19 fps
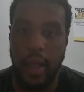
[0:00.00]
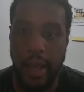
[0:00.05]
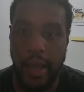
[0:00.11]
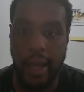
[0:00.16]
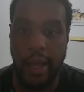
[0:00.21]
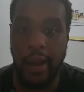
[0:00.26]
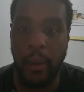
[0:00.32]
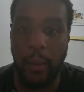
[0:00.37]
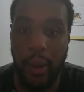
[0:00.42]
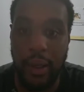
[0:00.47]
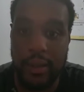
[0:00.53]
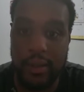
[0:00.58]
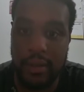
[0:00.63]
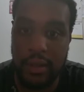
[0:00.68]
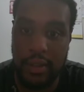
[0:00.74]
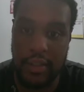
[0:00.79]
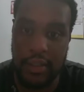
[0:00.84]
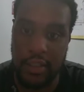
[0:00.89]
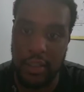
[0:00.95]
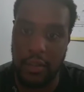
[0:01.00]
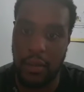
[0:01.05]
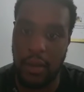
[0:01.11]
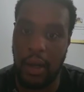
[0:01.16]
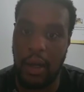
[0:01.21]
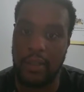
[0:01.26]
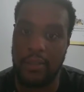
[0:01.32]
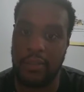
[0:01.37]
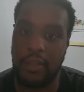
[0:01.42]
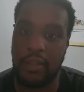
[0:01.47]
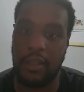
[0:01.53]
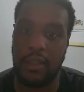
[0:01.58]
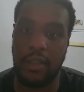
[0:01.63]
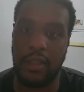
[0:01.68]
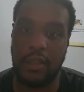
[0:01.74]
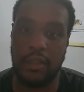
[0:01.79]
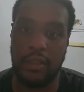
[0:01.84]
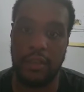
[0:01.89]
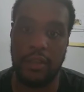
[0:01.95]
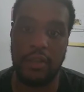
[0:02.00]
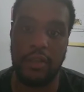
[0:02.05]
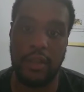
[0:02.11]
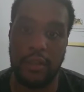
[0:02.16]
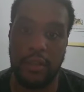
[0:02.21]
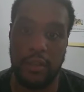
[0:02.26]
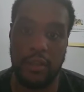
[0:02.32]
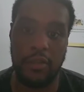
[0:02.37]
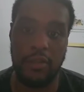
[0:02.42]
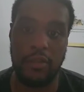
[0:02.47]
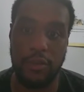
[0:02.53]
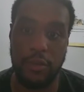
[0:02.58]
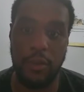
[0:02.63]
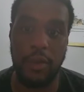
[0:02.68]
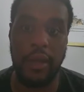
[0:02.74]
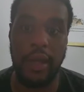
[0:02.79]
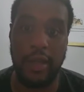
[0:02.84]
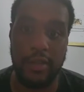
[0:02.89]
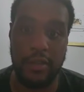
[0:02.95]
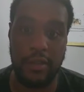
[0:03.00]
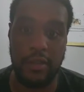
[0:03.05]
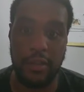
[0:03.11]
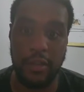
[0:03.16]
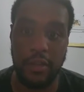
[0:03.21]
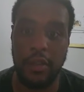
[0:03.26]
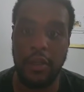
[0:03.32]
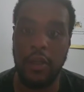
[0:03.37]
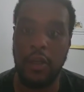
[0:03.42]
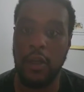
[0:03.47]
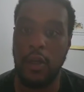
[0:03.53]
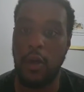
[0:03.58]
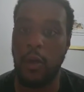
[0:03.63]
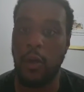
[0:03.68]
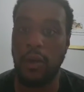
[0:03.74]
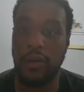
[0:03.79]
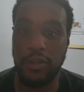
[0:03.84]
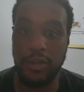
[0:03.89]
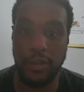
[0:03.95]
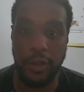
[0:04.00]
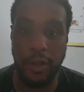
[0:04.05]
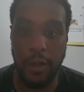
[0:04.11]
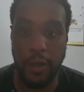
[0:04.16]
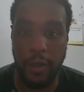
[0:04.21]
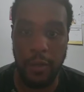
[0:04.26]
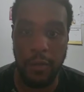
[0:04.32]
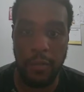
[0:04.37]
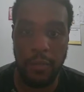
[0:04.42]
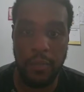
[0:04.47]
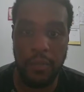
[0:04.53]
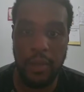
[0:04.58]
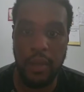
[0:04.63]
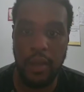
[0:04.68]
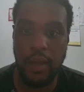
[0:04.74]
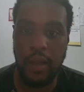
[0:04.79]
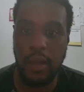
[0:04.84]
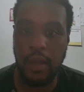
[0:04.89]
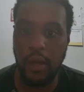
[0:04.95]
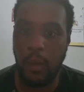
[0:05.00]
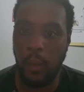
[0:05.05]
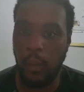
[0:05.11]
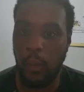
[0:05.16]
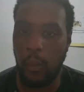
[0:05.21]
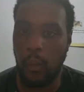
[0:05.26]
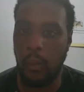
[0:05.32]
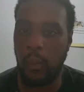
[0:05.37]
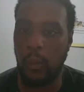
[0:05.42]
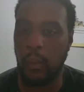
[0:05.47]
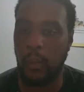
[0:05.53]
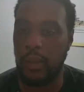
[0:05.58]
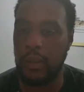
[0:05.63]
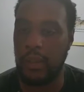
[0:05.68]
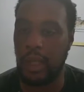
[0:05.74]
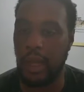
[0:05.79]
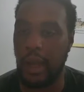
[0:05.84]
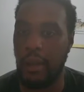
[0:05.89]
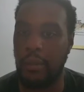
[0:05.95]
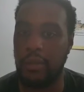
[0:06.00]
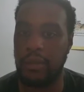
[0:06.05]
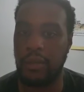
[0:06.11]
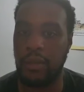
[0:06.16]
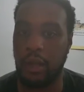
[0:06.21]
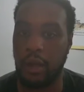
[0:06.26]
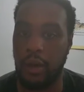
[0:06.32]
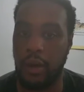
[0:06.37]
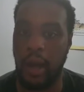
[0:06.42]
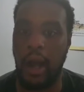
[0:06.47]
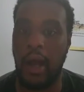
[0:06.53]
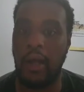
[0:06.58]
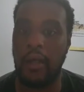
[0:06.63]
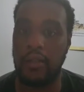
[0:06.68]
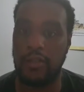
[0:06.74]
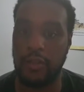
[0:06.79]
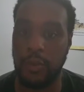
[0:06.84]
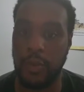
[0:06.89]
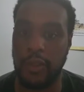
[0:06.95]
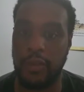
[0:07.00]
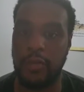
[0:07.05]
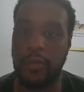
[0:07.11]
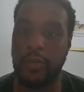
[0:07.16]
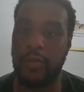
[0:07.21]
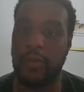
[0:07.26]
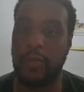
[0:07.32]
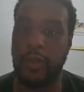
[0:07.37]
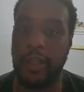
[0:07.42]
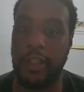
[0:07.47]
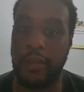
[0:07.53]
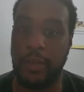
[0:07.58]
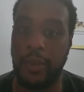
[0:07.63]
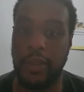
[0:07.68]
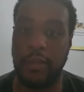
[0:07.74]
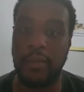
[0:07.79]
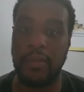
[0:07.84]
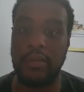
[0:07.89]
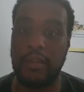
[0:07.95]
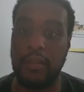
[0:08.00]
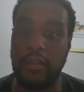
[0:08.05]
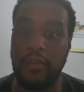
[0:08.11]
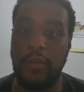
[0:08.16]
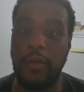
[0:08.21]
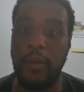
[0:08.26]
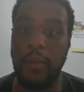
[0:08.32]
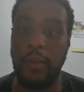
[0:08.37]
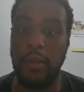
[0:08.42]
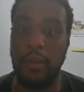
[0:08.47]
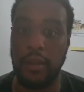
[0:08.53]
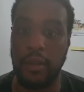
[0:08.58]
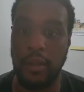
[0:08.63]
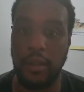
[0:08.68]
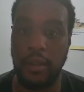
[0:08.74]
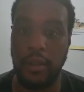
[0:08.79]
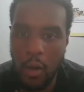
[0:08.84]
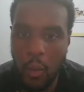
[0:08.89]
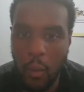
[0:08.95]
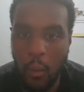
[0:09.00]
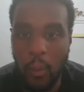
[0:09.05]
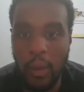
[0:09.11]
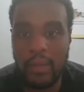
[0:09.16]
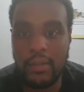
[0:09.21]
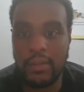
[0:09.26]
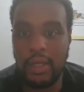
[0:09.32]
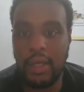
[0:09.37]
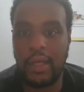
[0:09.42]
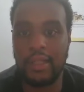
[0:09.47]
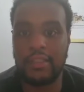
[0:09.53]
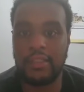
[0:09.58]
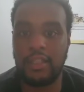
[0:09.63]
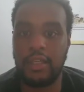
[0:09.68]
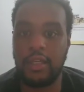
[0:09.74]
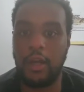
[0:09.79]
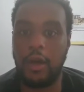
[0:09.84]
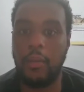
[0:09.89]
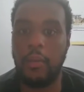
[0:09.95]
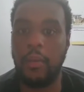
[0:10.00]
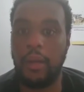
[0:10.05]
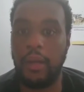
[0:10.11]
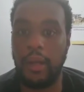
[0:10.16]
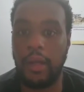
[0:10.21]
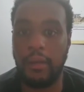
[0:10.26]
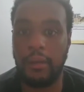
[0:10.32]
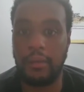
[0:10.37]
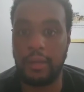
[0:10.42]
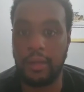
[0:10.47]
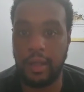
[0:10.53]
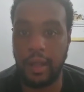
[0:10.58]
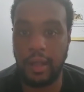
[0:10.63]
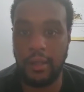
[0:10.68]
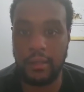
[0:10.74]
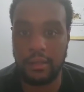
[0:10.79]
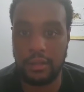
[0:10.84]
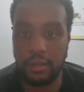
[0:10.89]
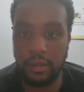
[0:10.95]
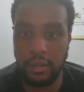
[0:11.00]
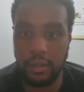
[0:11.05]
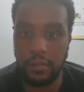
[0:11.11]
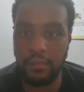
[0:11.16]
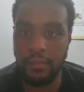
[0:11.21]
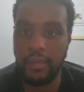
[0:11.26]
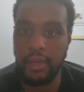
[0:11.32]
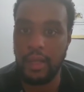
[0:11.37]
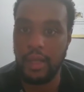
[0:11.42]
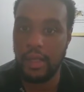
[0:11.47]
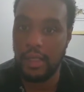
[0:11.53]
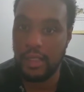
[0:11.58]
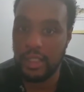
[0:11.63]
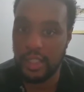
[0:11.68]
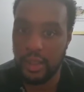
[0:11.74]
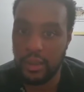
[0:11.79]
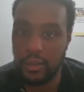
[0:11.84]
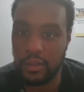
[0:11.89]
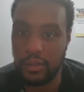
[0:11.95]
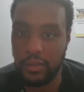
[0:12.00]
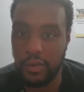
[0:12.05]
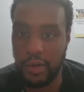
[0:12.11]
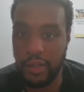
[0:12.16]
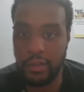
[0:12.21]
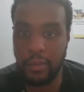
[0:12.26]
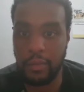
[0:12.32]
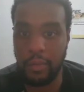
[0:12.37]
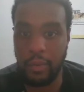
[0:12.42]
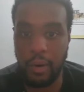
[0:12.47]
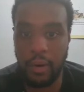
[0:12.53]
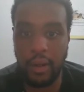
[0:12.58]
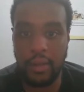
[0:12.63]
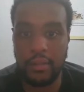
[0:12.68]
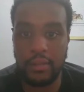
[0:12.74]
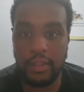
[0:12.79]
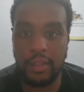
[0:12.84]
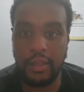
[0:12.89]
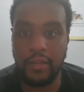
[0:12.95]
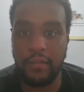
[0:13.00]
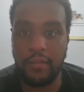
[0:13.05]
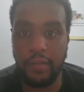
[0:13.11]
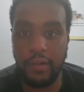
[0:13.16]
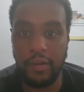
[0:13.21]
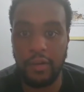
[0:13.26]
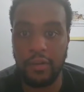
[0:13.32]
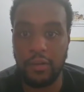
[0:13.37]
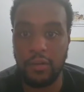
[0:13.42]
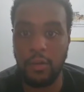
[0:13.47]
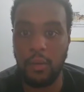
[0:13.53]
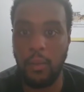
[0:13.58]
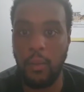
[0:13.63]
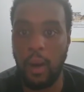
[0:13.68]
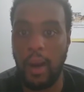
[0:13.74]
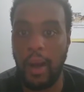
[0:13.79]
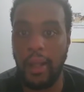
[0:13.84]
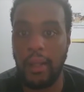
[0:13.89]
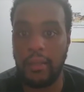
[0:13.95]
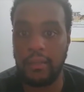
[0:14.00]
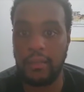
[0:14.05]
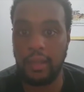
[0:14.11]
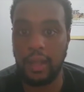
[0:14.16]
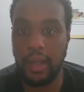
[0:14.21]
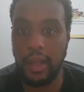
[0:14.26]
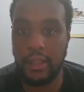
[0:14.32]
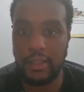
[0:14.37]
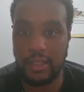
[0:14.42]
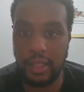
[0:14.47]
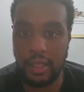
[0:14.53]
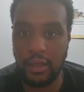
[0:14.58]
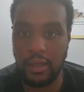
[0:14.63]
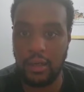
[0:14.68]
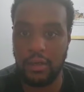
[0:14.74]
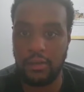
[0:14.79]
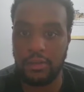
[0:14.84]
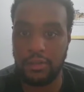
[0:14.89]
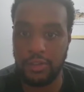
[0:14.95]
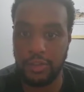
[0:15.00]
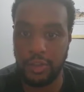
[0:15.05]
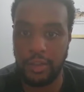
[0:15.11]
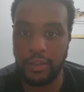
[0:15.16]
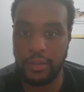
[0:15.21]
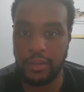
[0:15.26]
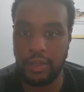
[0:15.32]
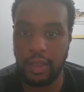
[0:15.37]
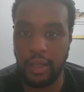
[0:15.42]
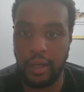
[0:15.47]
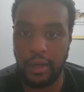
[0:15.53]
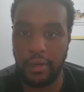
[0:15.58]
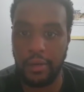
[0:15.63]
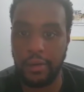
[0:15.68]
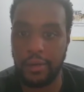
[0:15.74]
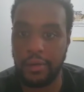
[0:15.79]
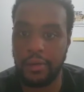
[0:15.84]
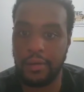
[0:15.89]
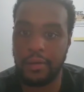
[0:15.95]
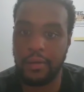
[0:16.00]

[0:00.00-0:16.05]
It wasn't until I started talking to the school counselor, who was a girl, was I able to learn how to express myself verbally. Once I started opening up to the counselor, she was very surprised and confused on why I used to lash out under stress and anger.